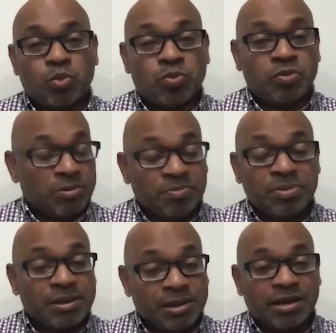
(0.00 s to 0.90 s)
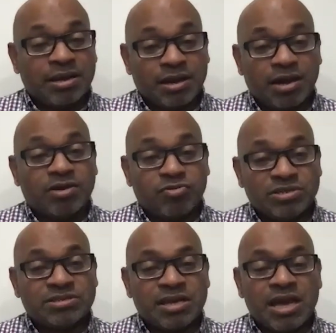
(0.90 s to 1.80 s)
will be at a higher
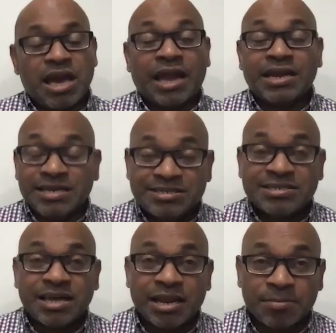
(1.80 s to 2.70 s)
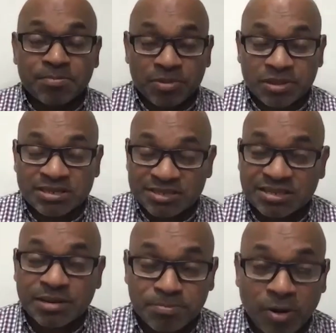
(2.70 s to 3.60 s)
risk. And it is
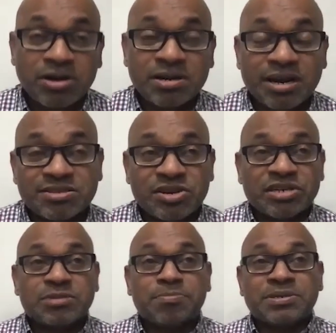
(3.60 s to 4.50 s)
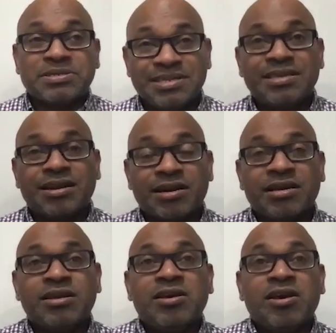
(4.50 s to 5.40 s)
an important consideration, particularly